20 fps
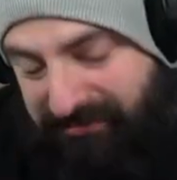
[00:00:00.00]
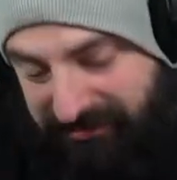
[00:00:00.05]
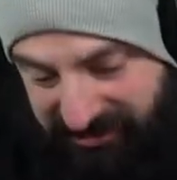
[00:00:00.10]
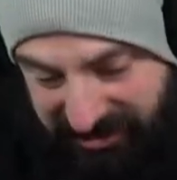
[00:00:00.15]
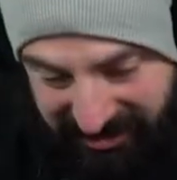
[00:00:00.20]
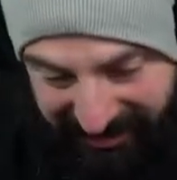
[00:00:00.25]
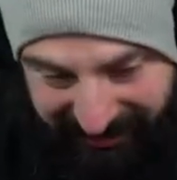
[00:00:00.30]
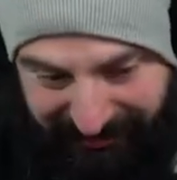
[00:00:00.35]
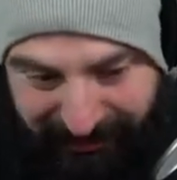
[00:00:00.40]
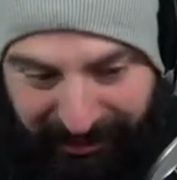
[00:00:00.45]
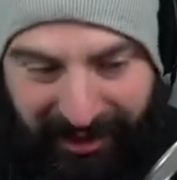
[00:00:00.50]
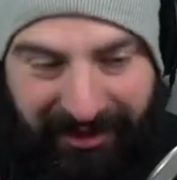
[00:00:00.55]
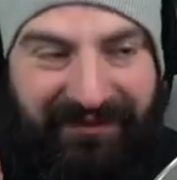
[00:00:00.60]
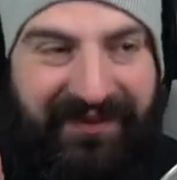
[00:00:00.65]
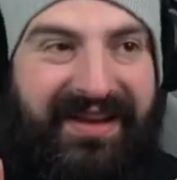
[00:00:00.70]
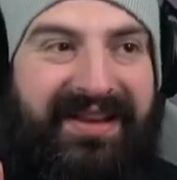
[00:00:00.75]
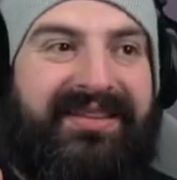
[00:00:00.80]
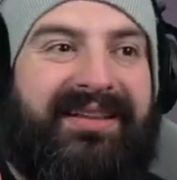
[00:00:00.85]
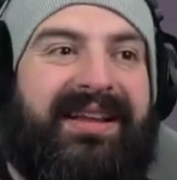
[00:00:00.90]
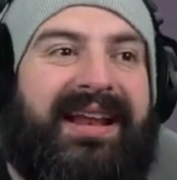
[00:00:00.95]
Just crow
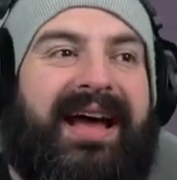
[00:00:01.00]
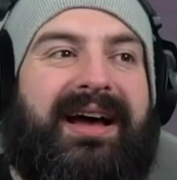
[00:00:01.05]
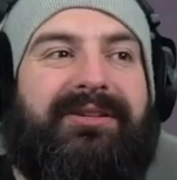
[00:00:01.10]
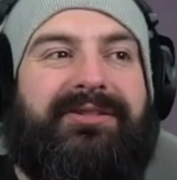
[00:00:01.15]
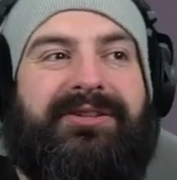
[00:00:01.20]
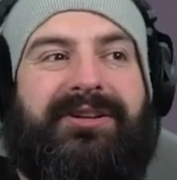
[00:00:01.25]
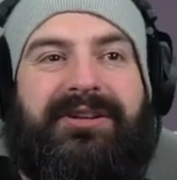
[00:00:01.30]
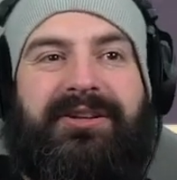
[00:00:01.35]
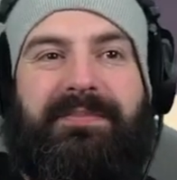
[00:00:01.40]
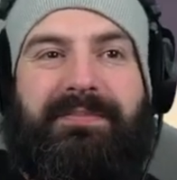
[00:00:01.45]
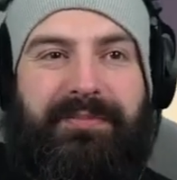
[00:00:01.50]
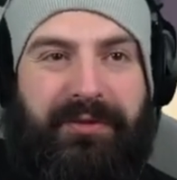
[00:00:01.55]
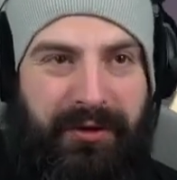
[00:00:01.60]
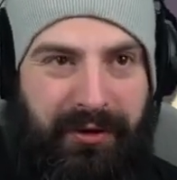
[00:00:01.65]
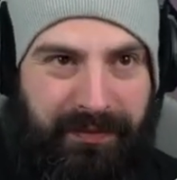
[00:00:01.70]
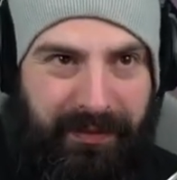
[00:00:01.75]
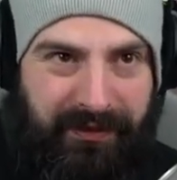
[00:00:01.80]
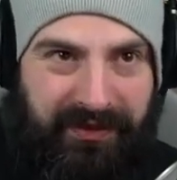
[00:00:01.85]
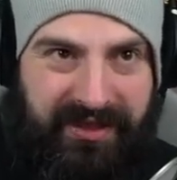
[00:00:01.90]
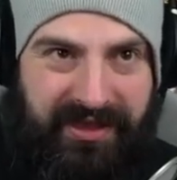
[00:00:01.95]
Things allows you to
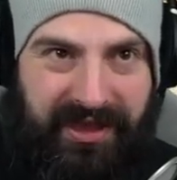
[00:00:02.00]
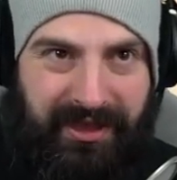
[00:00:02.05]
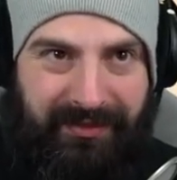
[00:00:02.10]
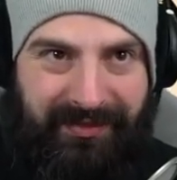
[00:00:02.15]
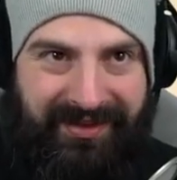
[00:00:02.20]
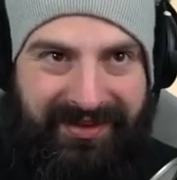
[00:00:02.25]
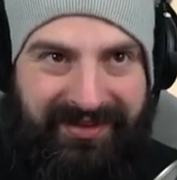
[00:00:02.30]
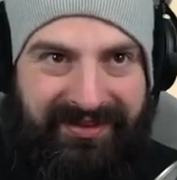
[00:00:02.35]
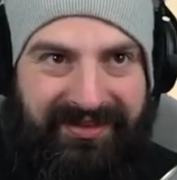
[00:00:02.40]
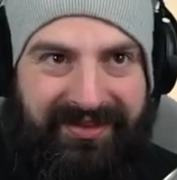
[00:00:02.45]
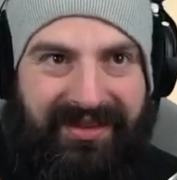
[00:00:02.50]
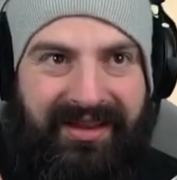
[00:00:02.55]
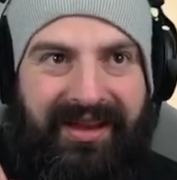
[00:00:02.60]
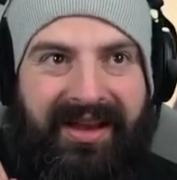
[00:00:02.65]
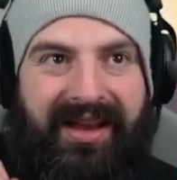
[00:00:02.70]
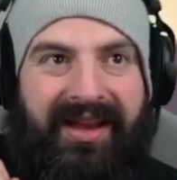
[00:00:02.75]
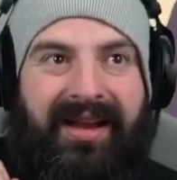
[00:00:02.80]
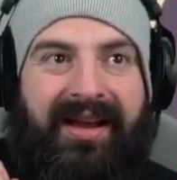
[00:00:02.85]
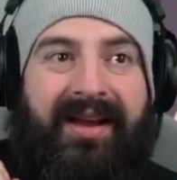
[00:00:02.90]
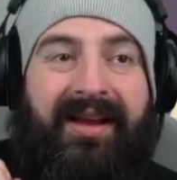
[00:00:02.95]
poop on humans
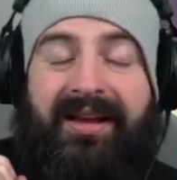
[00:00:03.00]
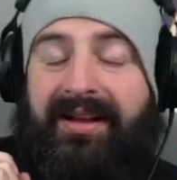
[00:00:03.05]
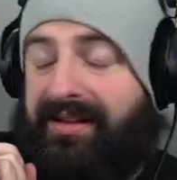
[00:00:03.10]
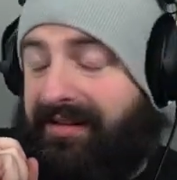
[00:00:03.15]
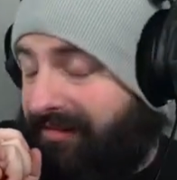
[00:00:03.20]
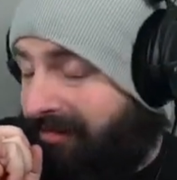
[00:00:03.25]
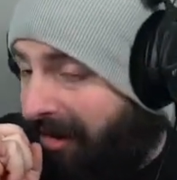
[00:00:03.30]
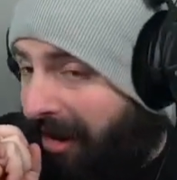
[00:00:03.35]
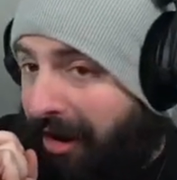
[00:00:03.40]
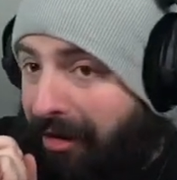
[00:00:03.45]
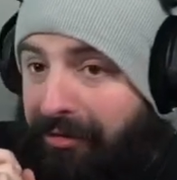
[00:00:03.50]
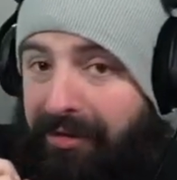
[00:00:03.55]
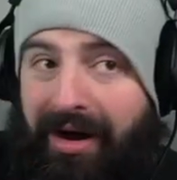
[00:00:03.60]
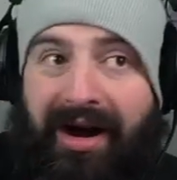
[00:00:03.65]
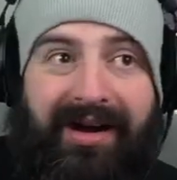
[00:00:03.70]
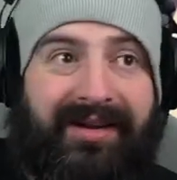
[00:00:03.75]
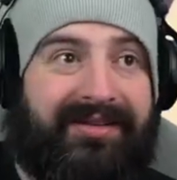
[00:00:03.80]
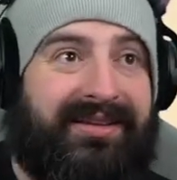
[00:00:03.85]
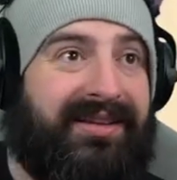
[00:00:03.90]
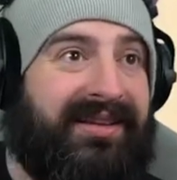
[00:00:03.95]

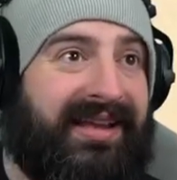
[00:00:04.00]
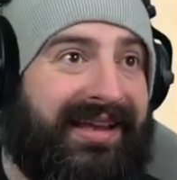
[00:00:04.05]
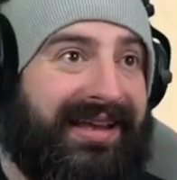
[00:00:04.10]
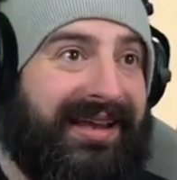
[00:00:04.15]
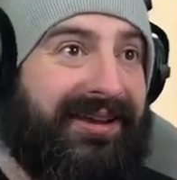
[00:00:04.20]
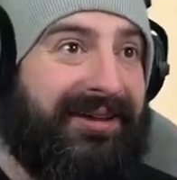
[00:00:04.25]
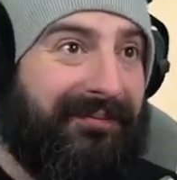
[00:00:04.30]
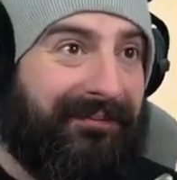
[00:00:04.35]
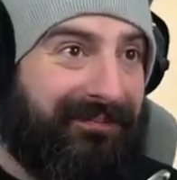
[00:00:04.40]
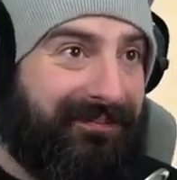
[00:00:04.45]
wholeheartedly